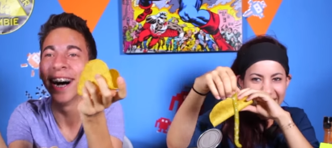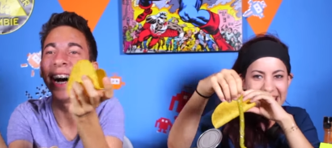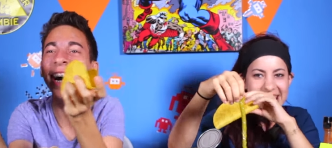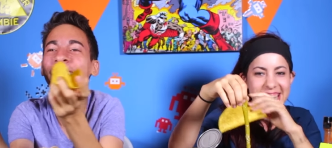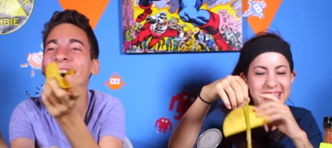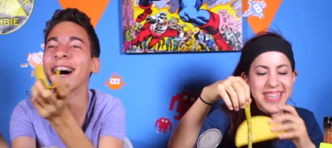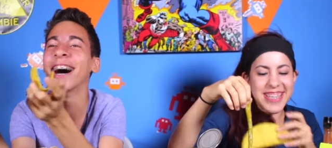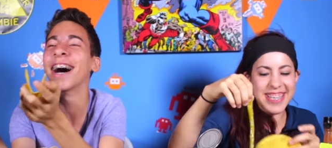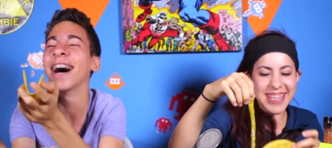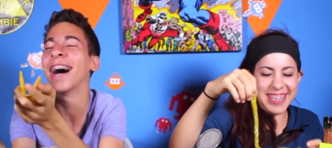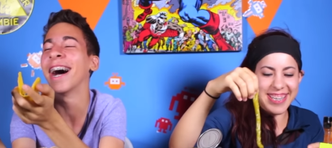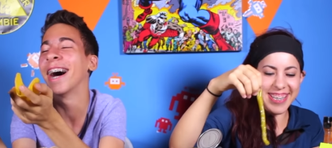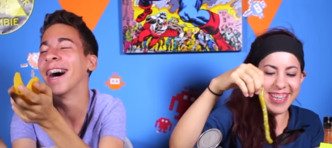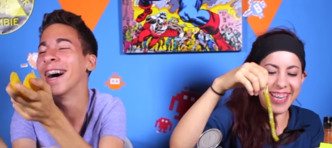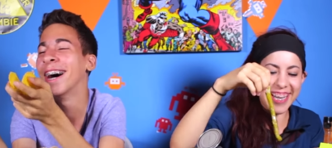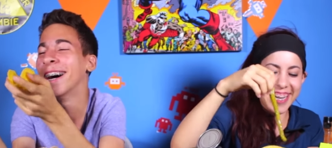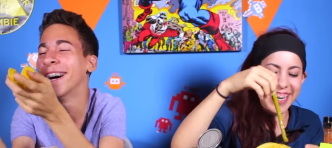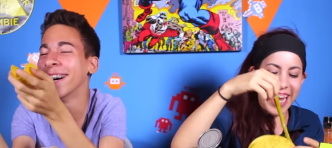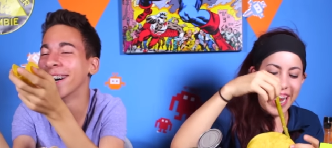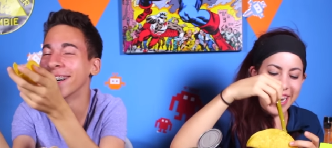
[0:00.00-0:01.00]
Speaker 1: Just
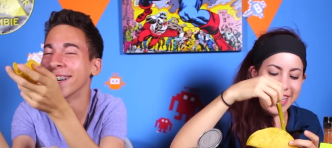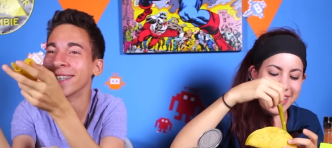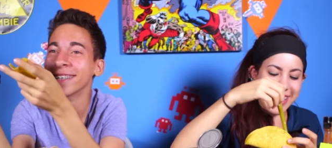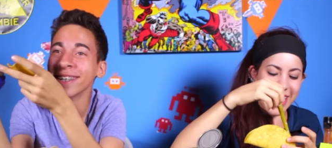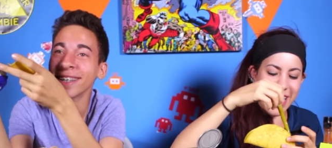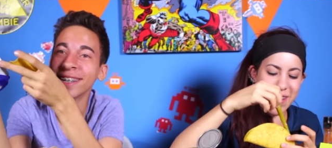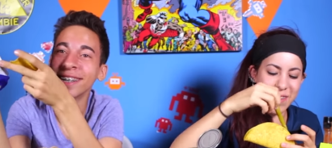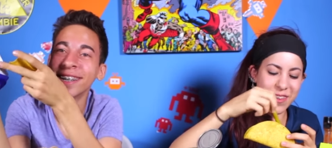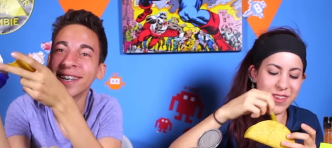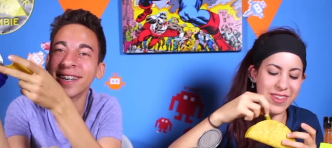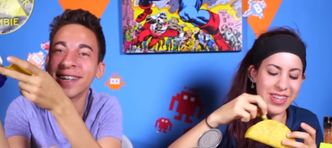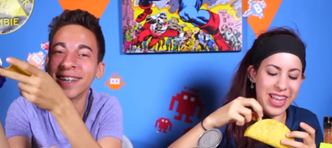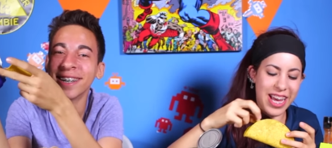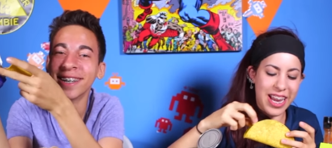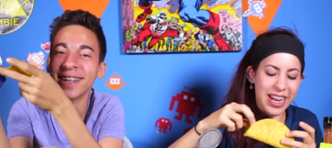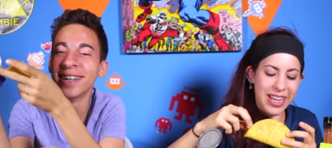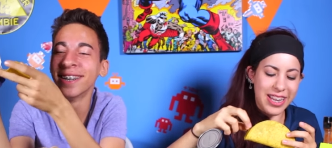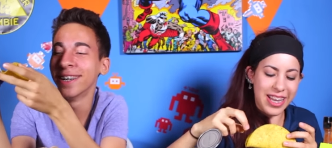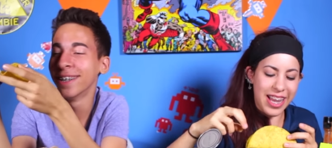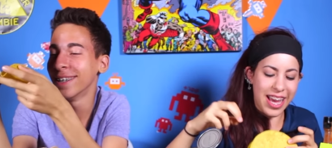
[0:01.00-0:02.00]
leaned on a table
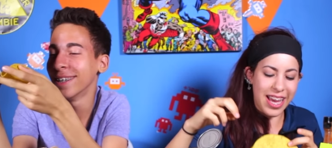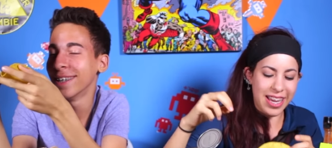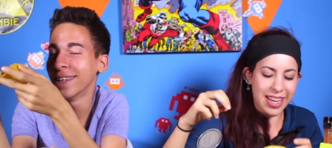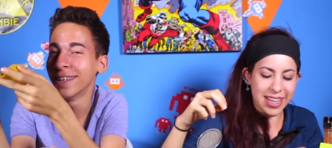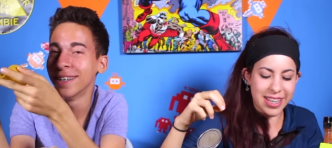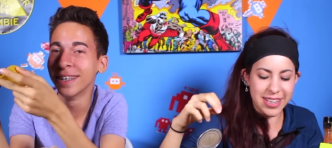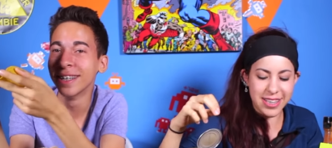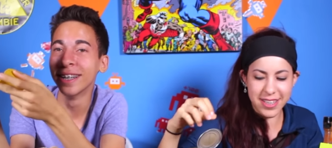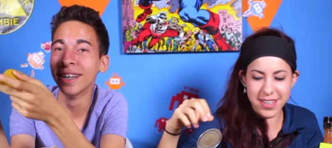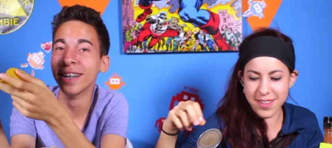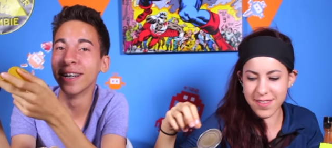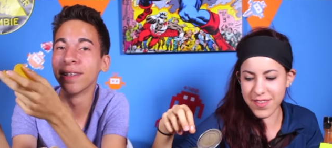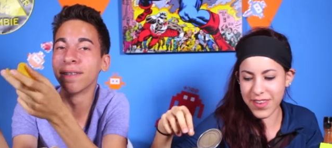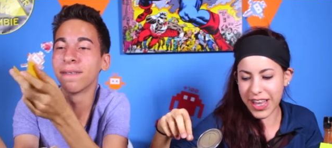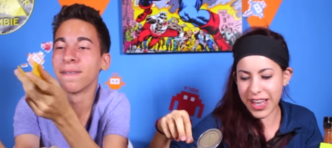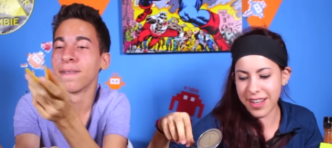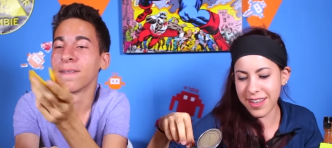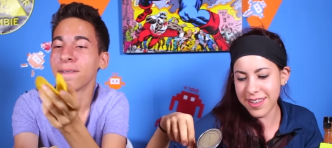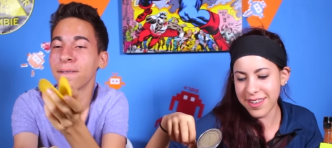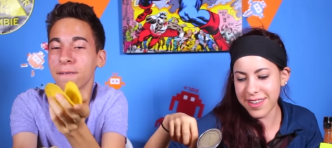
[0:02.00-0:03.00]
without a leg and just
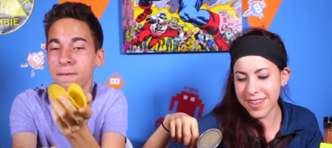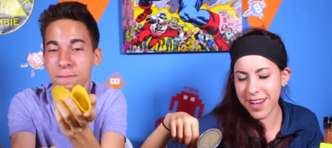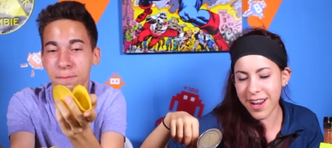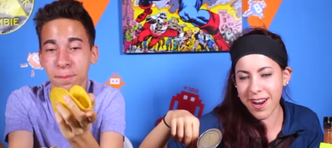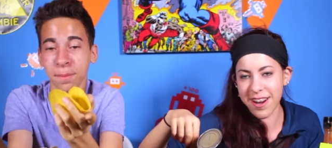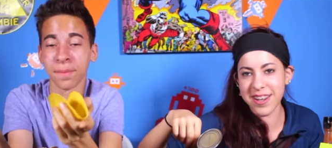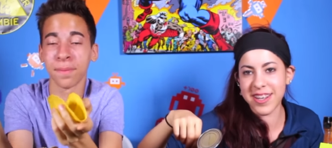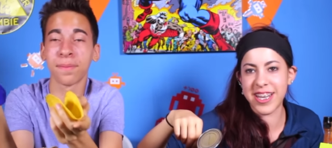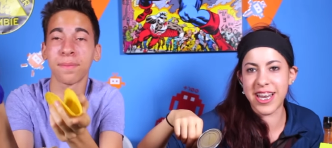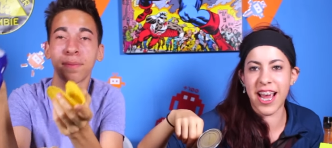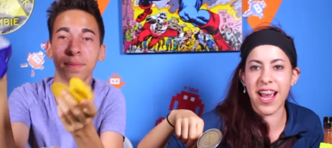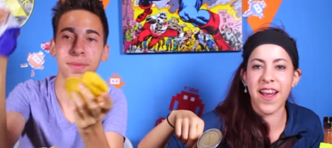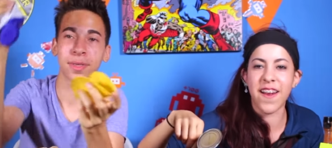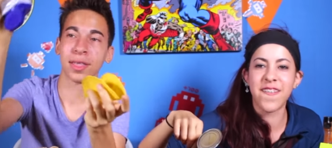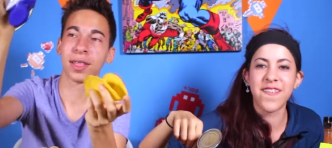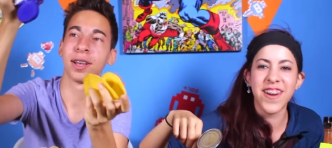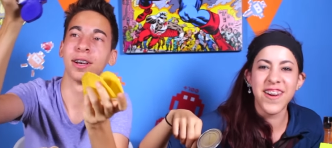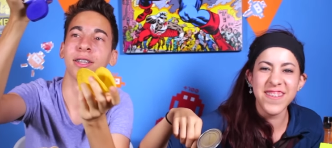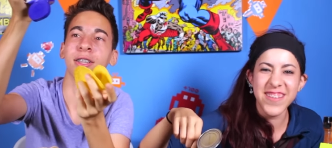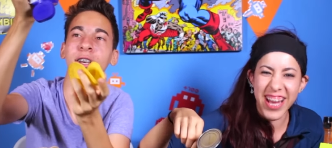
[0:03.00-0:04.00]
fell. Our
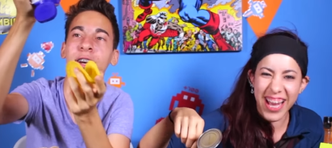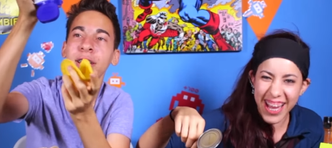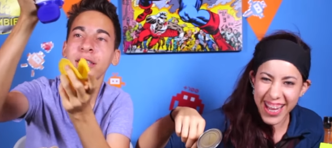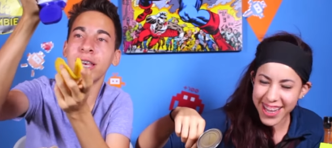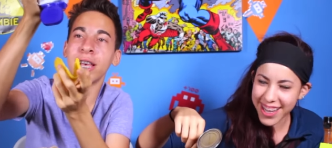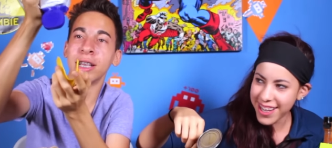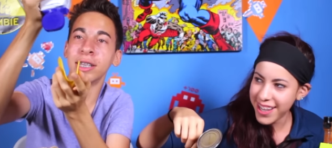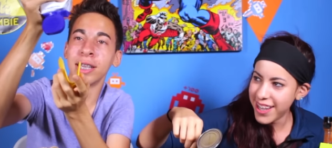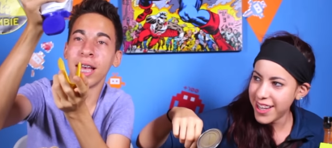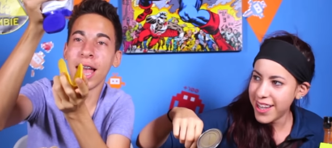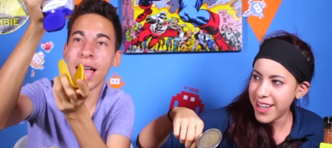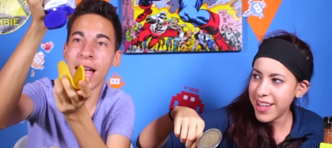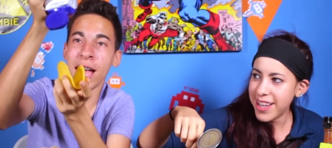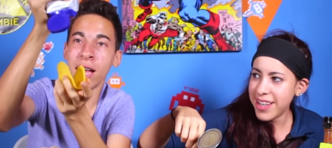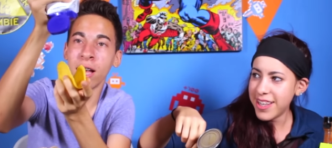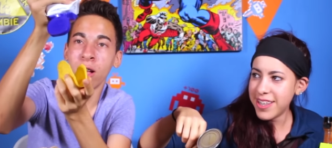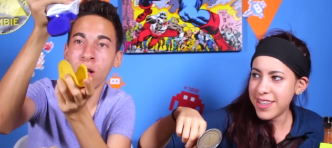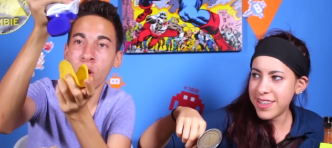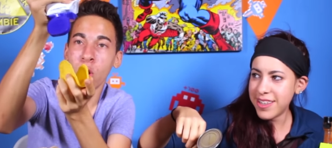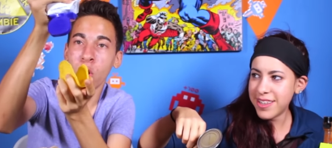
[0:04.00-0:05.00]
camera. Look at this.
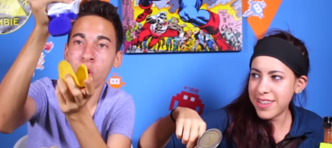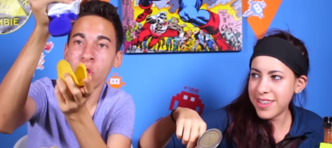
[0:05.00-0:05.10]
And